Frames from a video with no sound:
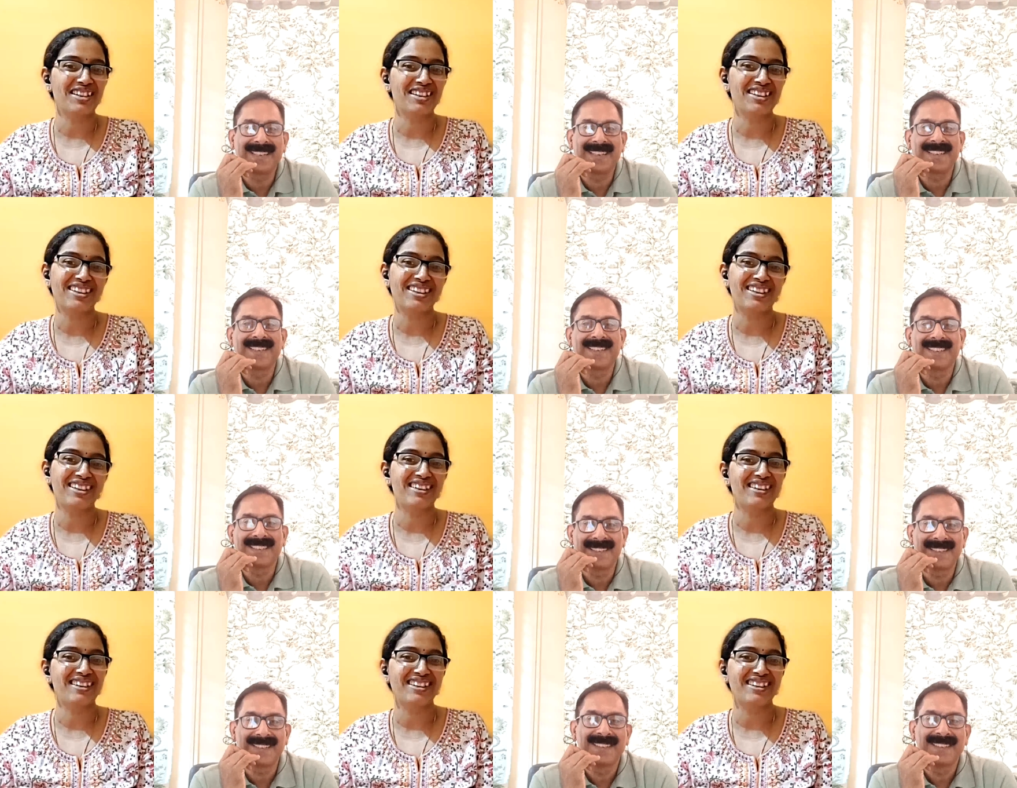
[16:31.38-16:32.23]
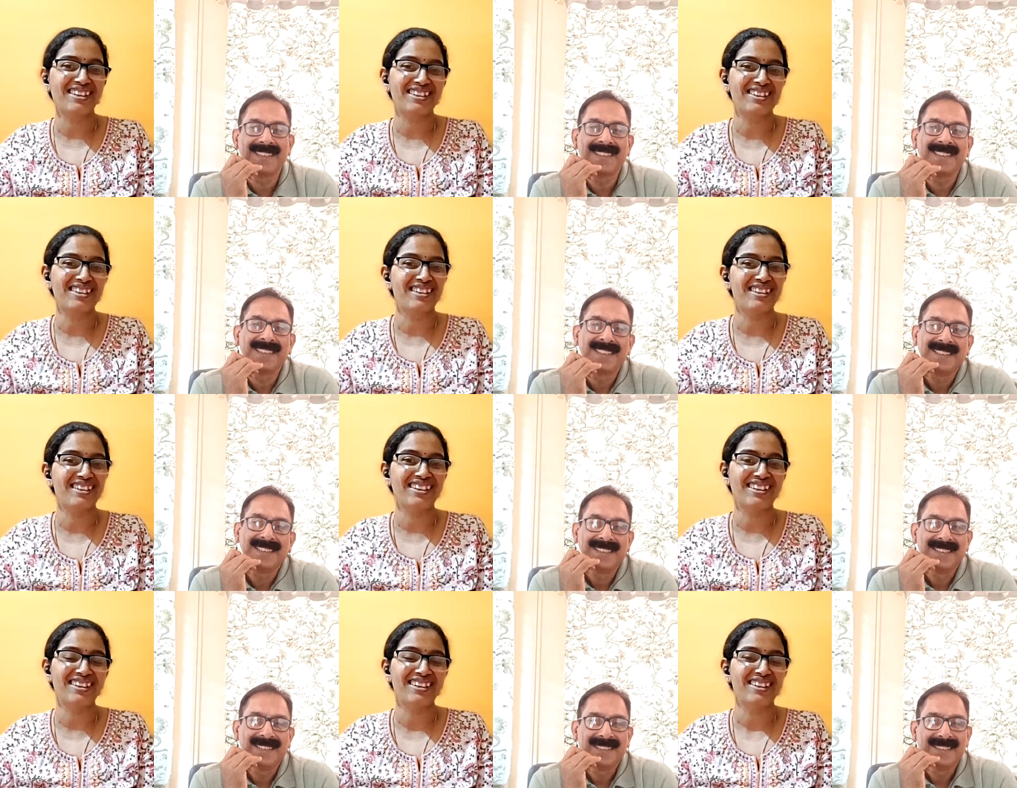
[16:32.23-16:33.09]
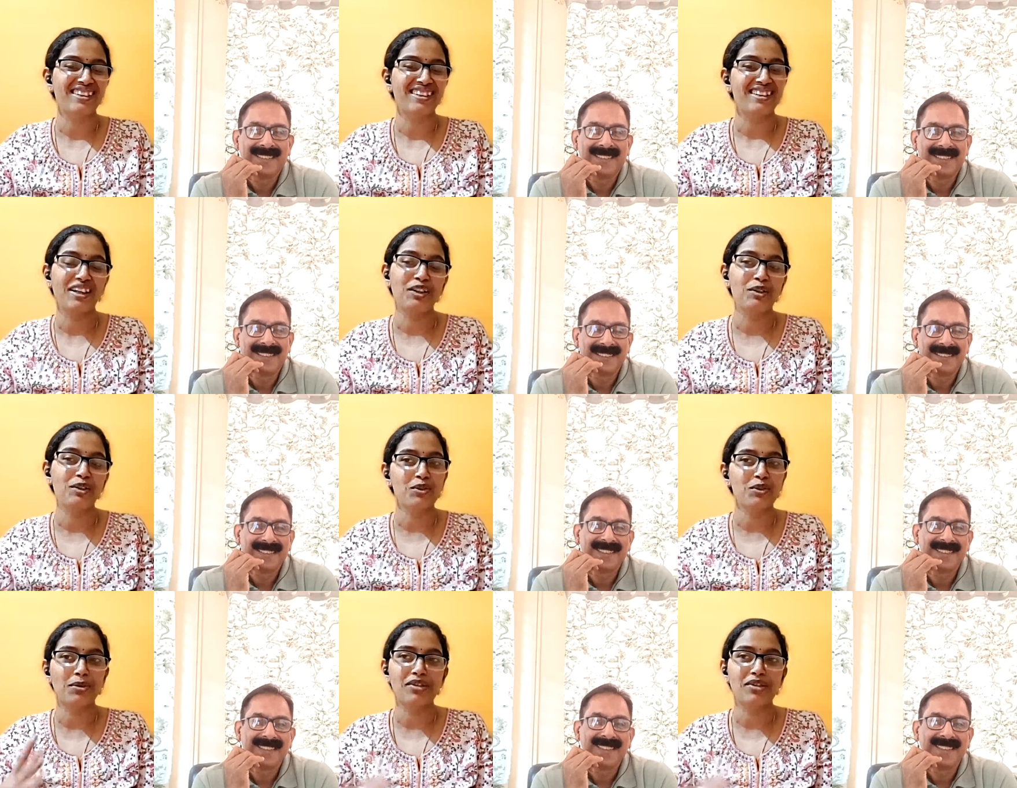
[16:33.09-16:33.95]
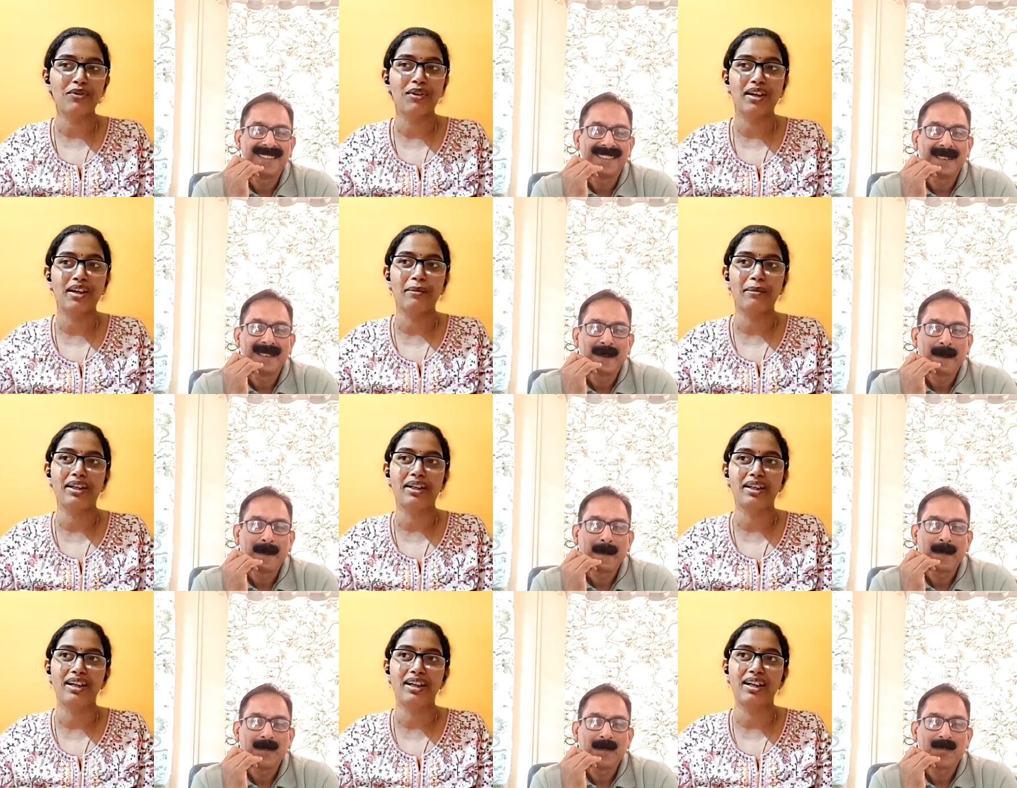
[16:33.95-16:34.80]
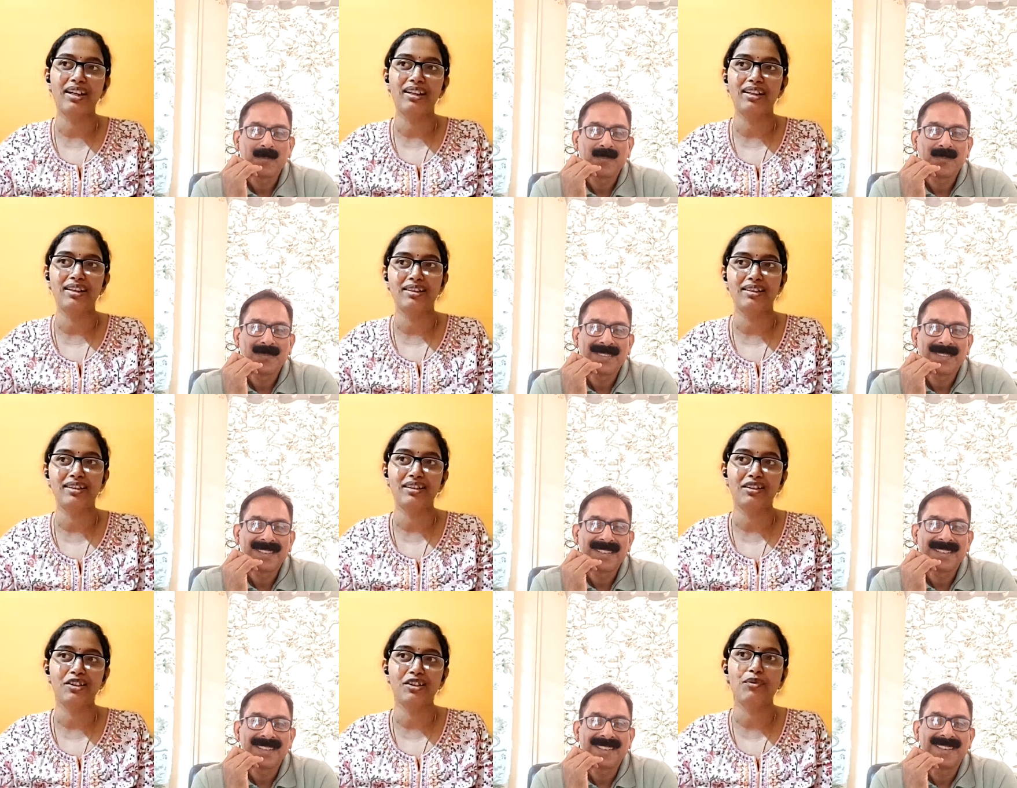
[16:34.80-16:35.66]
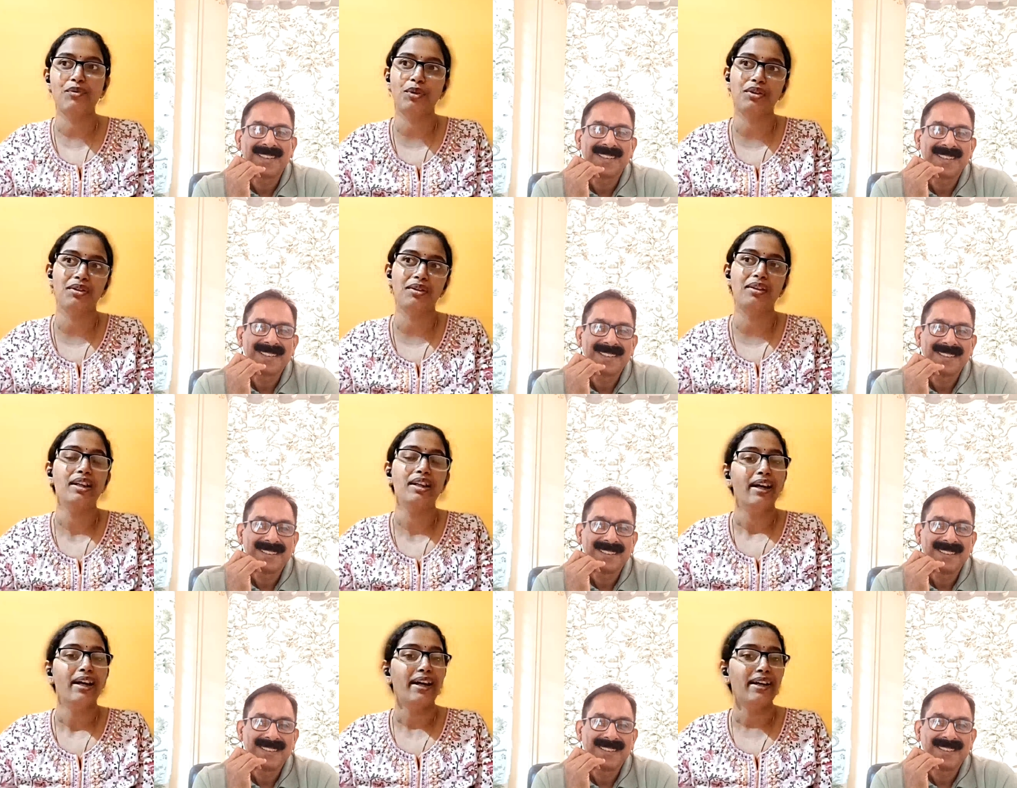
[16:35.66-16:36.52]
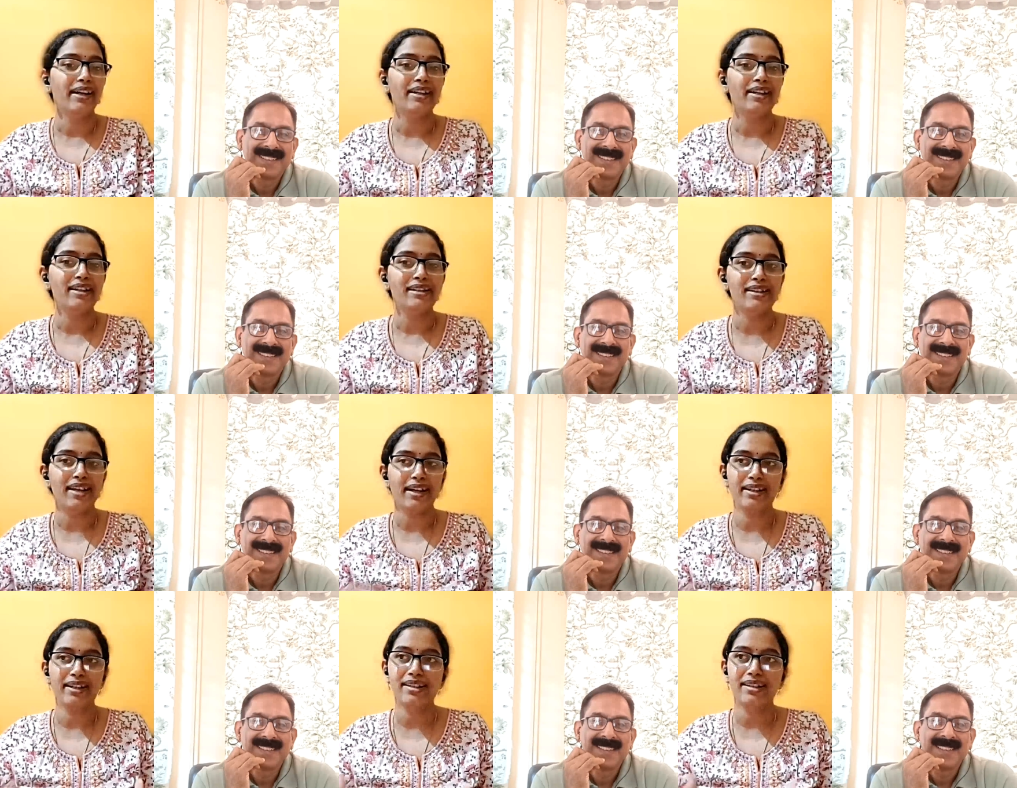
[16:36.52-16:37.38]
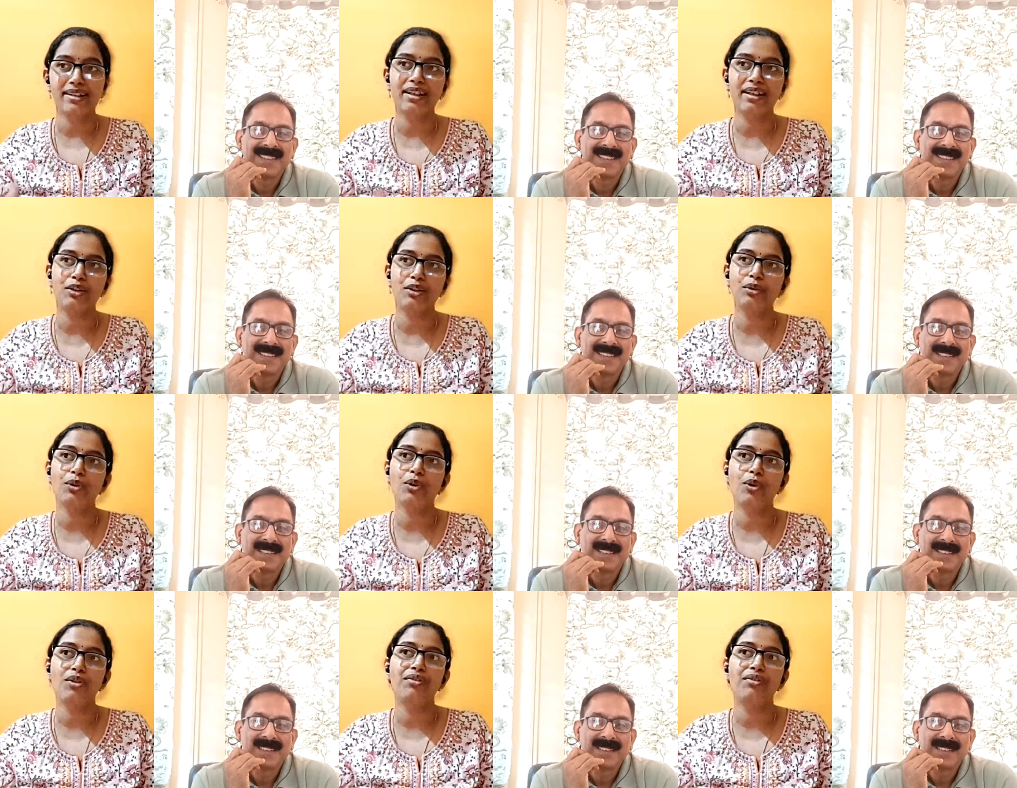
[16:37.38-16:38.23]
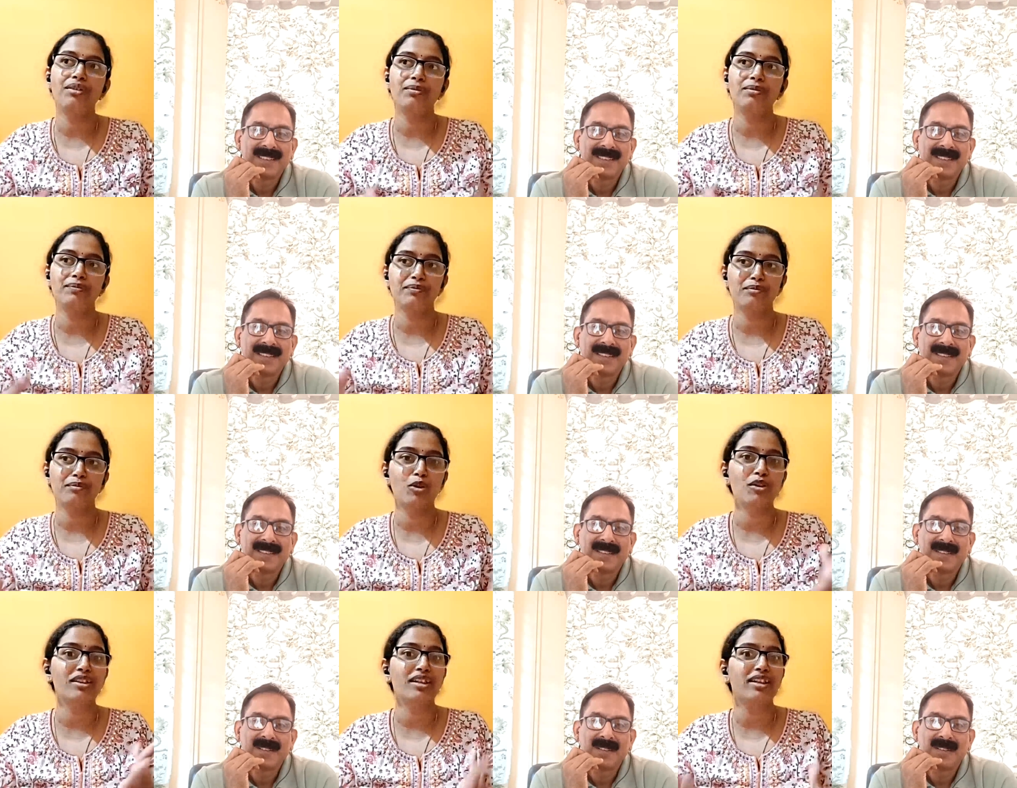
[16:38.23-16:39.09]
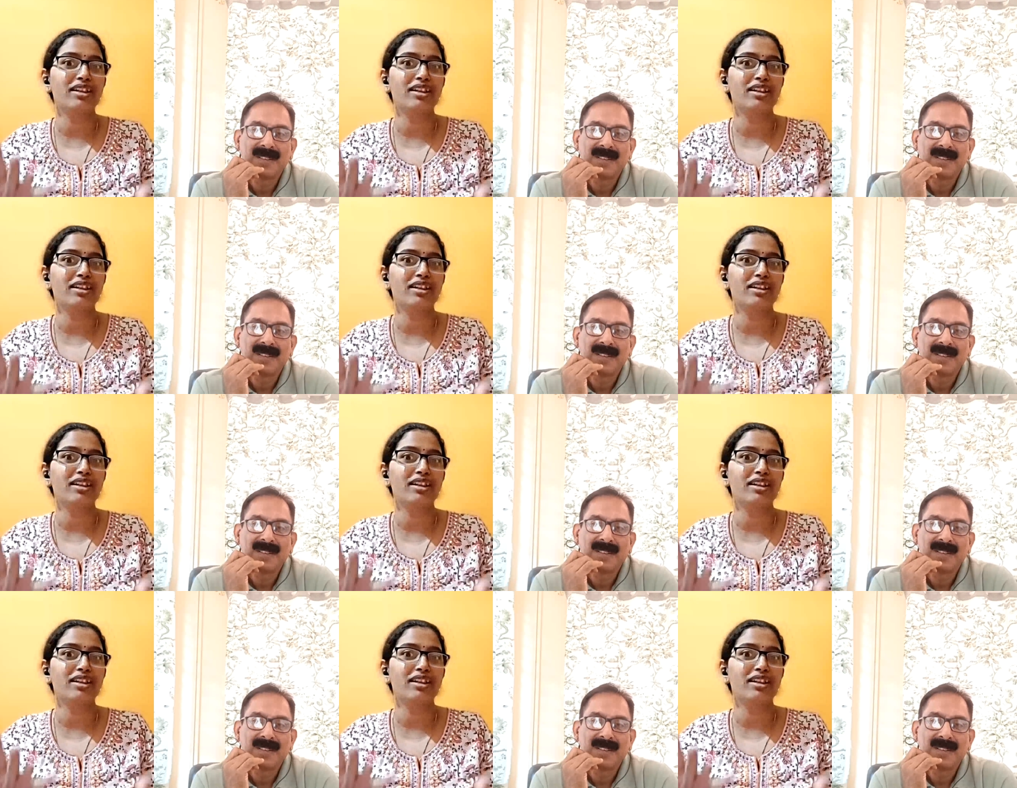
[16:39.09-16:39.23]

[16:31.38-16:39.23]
Speaker 1: Like that. Yeah. Thank you so much for recommending. I'll search for the... And any sites that, offer books